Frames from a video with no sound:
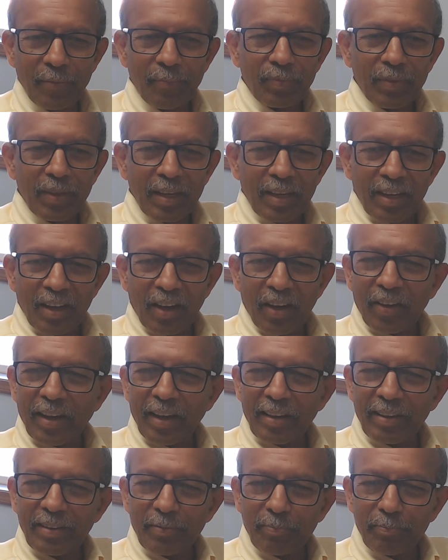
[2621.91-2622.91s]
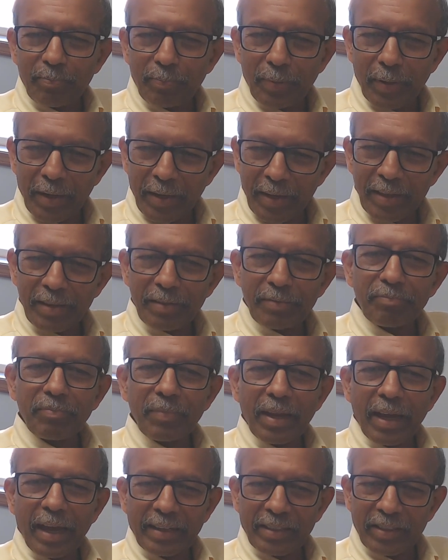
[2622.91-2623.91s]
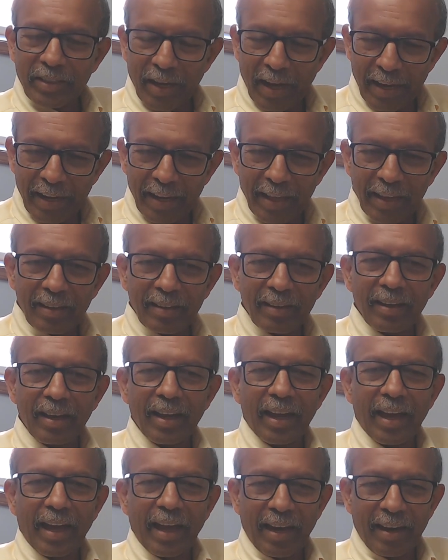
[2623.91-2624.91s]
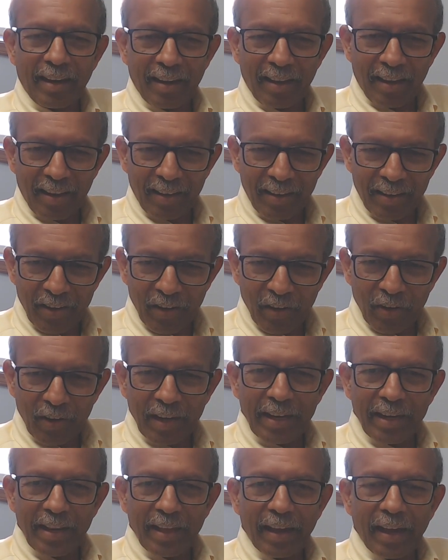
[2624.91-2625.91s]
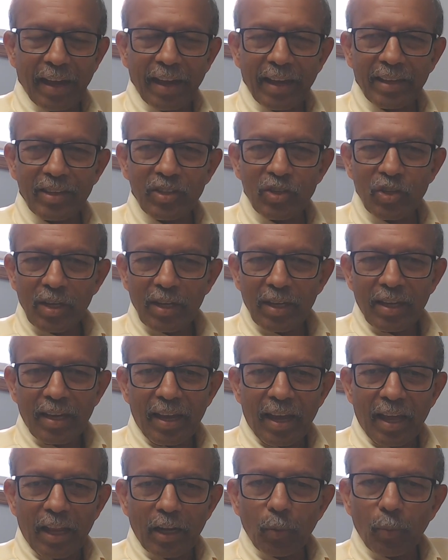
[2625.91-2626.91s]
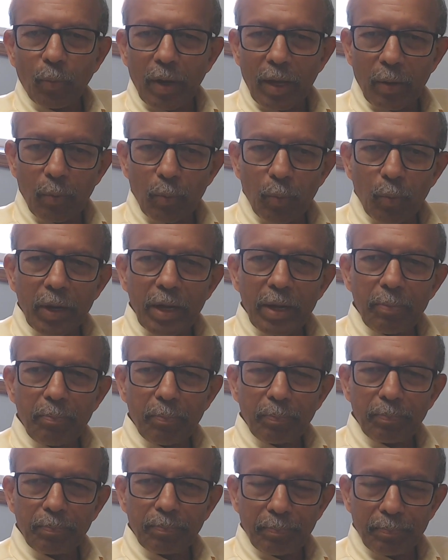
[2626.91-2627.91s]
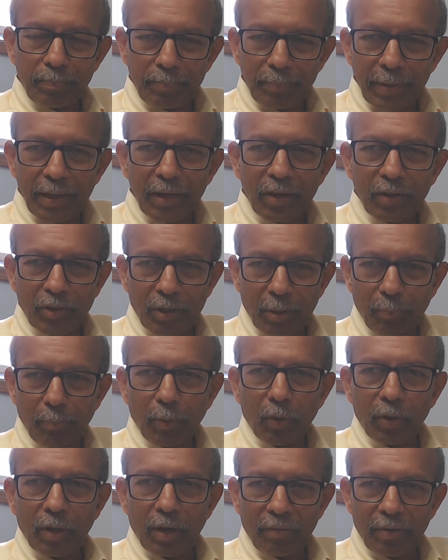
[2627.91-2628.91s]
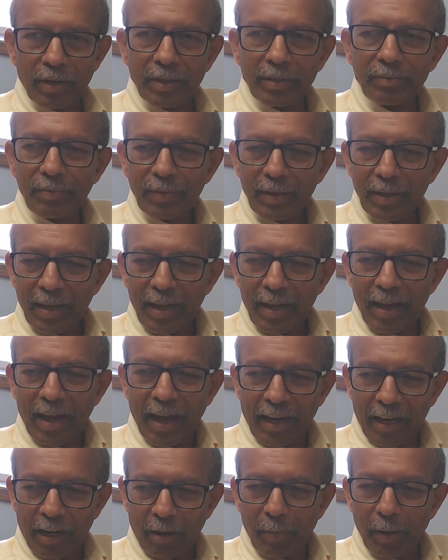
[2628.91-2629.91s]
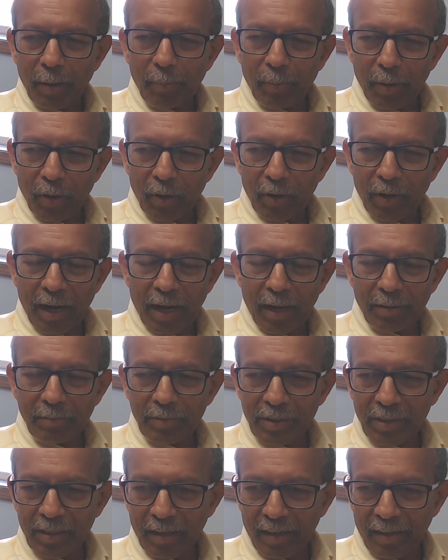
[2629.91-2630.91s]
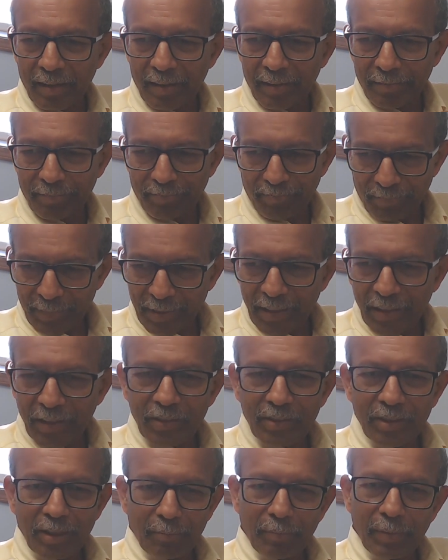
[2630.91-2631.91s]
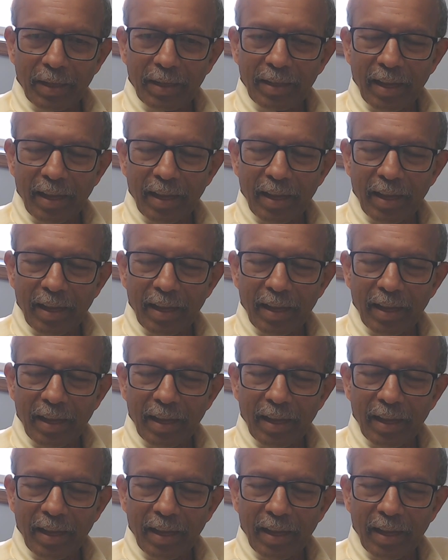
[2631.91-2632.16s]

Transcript: okay, pretty exciting and leading edge, and the way we support our academic programs are something that